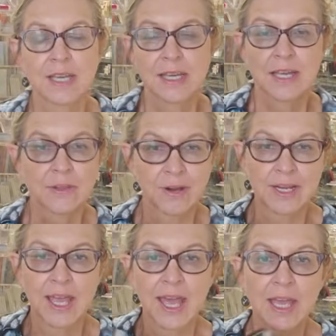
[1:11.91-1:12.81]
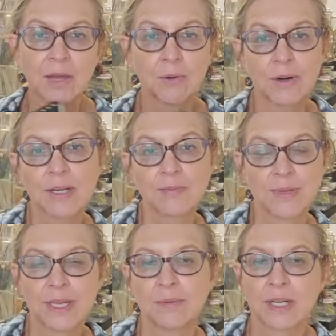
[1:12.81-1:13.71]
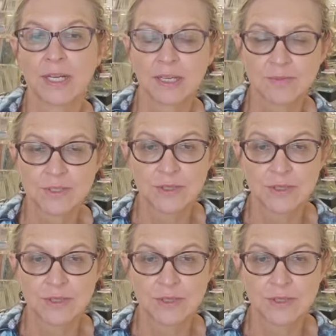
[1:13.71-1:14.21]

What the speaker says: either in A or in B when it comes to